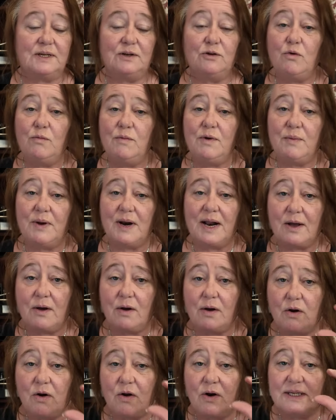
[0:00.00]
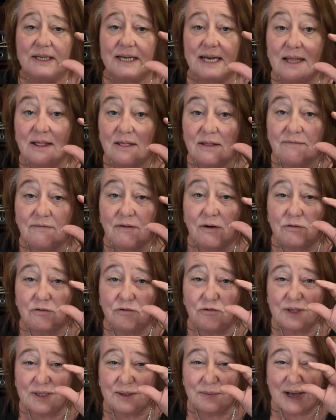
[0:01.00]
Normally when I go on holiday, the
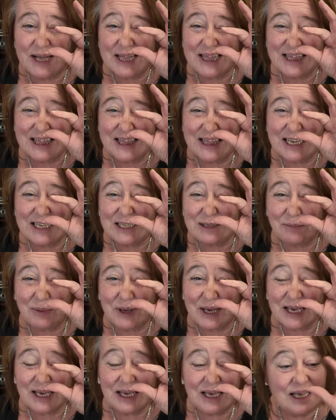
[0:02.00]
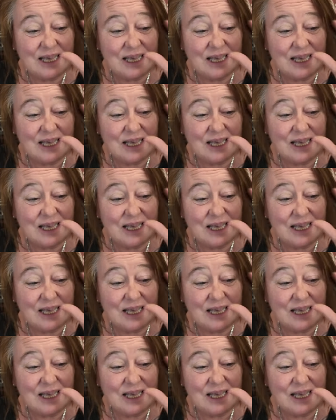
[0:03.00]
folder is about this big.